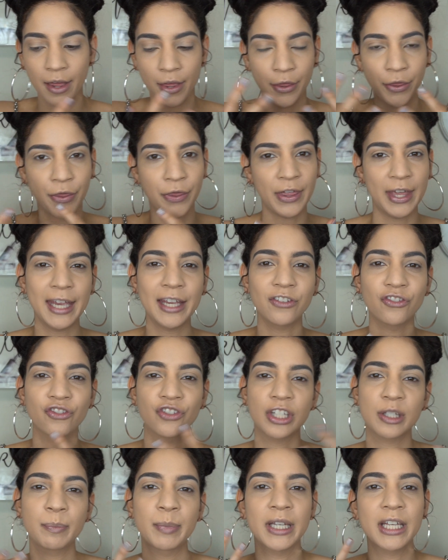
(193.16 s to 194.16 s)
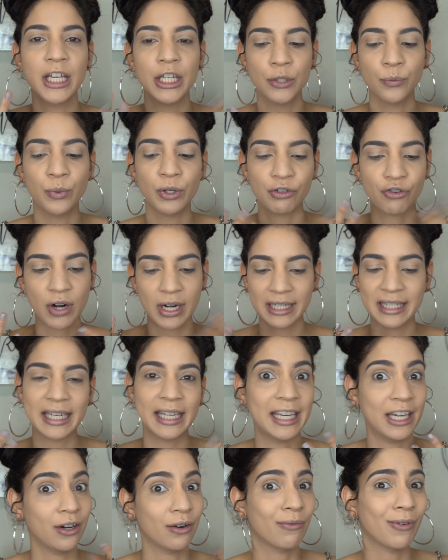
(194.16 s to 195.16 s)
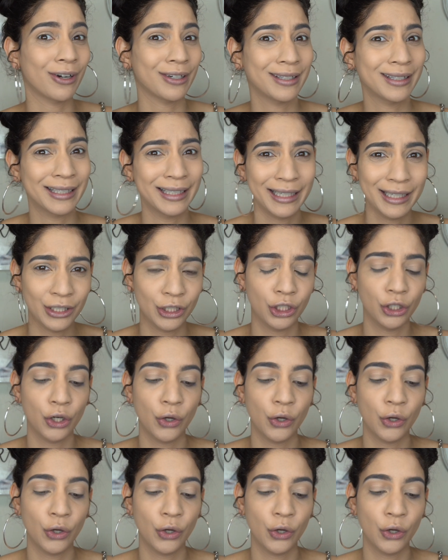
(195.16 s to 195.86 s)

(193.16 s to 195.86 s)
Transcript: things just because we're trying to take care of our skin.